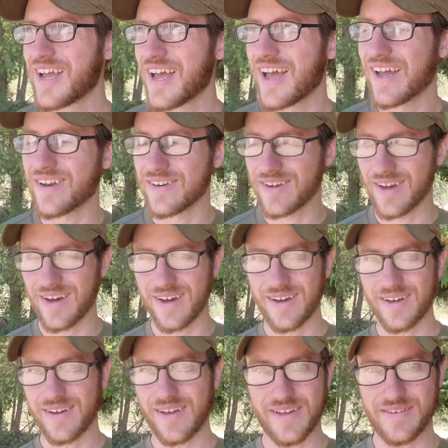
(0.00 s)
and
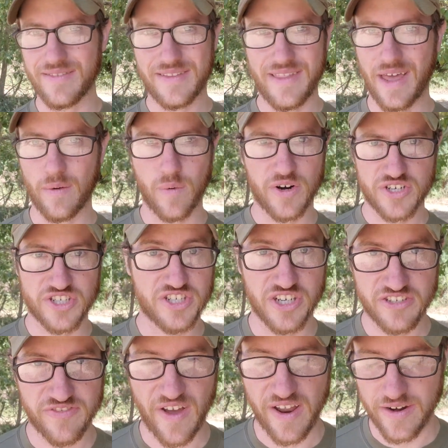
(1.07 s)
that'll work
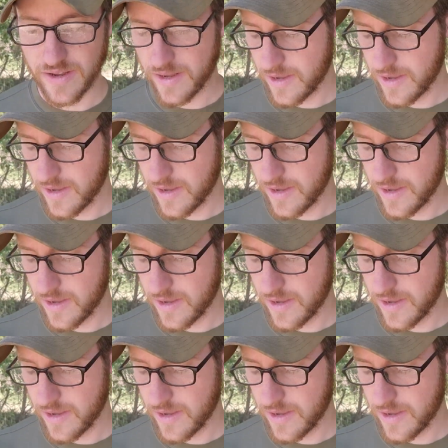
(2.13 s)
just fine.